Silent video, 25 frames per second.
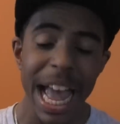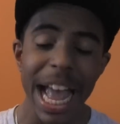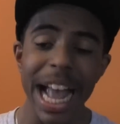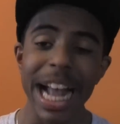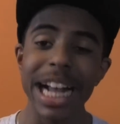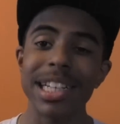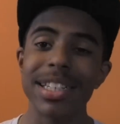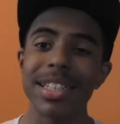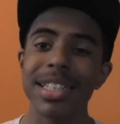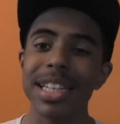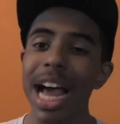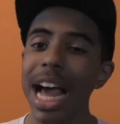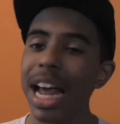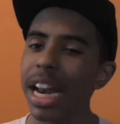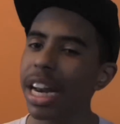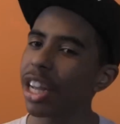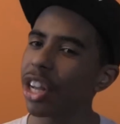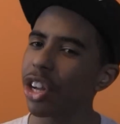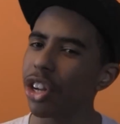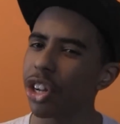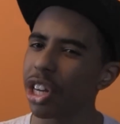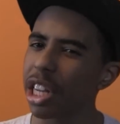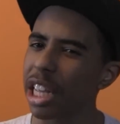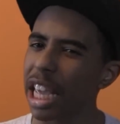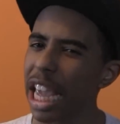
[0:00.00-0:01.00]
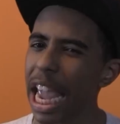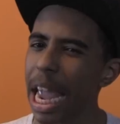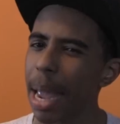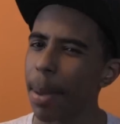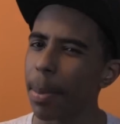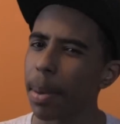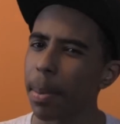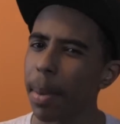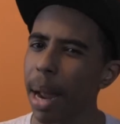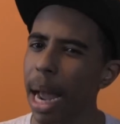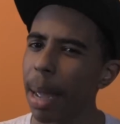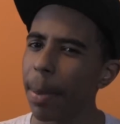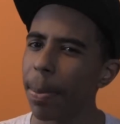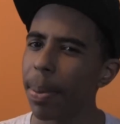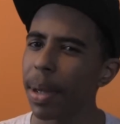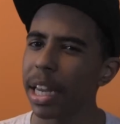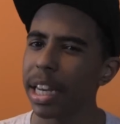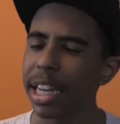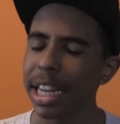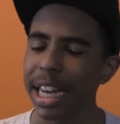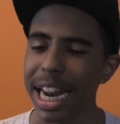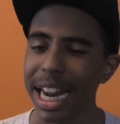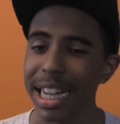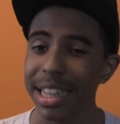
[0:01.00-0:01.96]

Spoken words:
It's not a good game in my opinion.